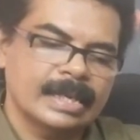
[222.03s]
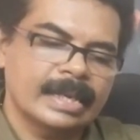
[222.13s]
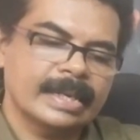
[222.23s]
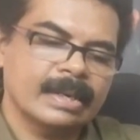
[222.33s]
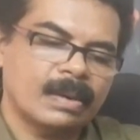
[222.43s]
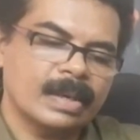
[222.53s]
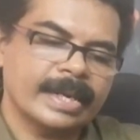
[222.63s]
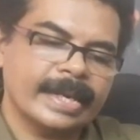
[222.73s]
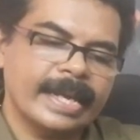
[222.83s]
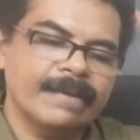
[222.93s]
And
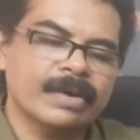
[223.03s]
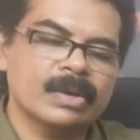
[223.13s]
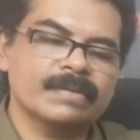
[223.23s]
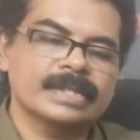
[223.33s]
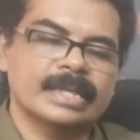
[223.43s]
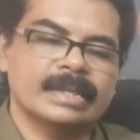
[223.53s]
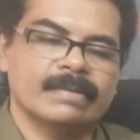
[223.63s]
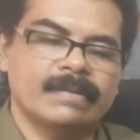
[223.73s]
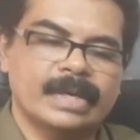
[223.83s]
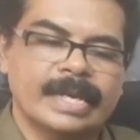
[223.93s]
hold at any
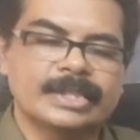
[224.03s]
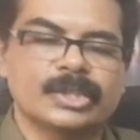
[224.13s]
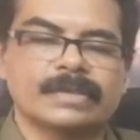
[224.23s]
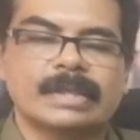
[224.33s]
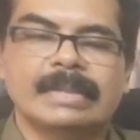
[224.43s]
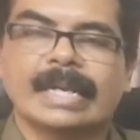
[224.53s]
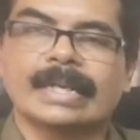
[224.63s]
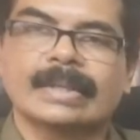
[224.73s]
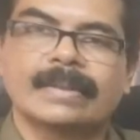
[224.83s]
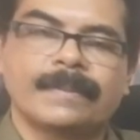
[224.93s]
one edge of the bag.
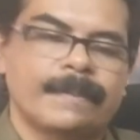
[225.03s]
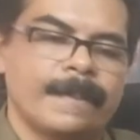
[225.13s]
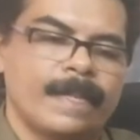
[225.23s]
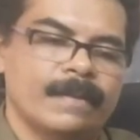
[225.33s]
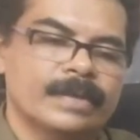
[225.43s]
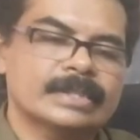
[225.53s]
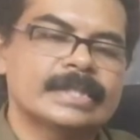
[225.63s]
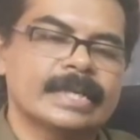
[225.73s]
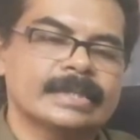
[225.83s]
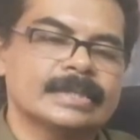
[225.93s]
Once
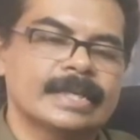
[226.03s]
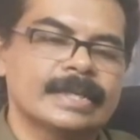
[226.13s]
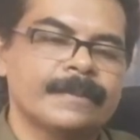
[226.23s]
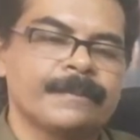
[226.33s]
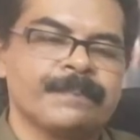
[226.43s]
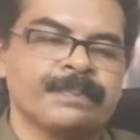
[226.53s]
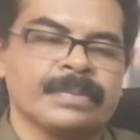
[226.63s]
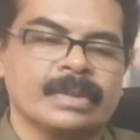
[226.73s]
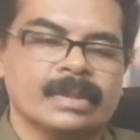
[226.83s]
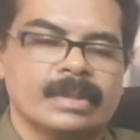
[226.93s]
that is done,
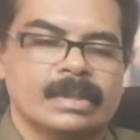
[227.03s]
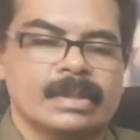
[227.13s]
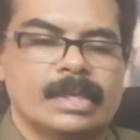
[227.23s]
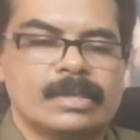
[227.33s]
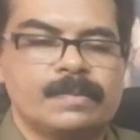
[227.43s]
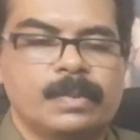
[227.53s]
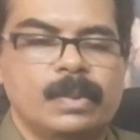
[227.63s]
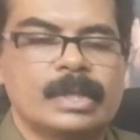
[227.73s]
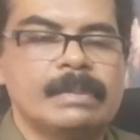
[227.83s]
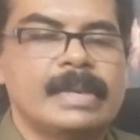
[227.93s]
just
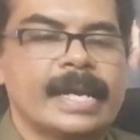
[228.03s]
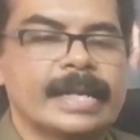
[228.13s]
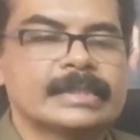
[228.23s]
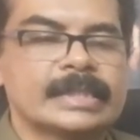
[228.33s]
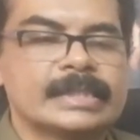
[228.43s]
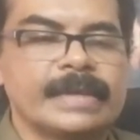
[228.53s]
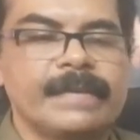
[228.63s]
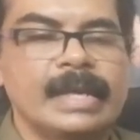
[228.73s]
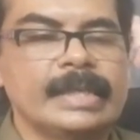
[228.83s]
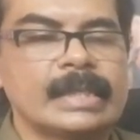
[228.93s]
pull the bag in such a
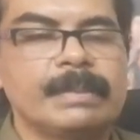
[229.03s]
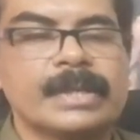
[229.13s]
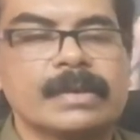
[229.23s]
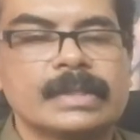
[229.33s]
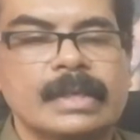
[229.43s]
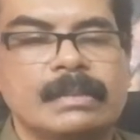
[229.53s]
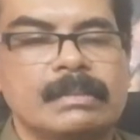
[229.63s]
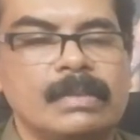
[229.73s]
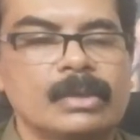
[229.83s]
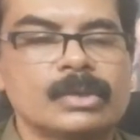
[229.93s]
way little bit of the
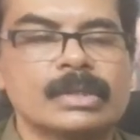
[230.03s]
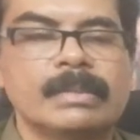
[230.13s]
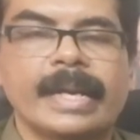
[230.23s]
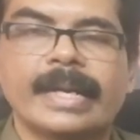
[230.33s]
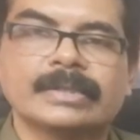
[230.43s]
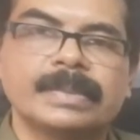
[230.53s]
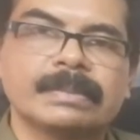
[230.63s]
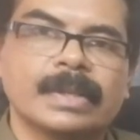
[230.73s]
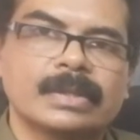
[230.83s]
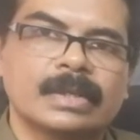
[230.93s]
mouth of the bag is
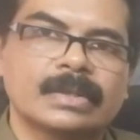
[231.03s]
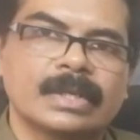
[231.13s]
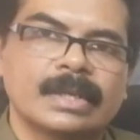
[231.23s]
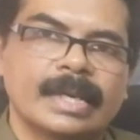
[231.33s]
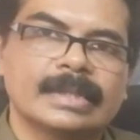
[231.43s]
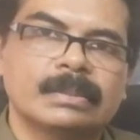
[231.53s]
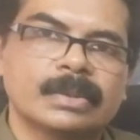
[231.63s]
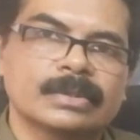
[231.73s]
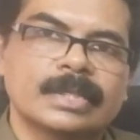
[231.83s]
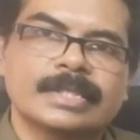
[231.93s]
being brought out at the
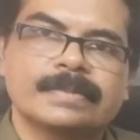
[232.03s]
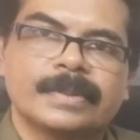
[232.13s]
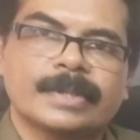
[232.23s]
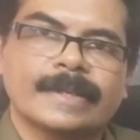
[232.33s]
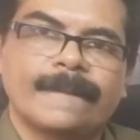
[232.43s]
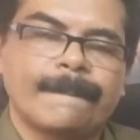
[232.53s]
morcellation port.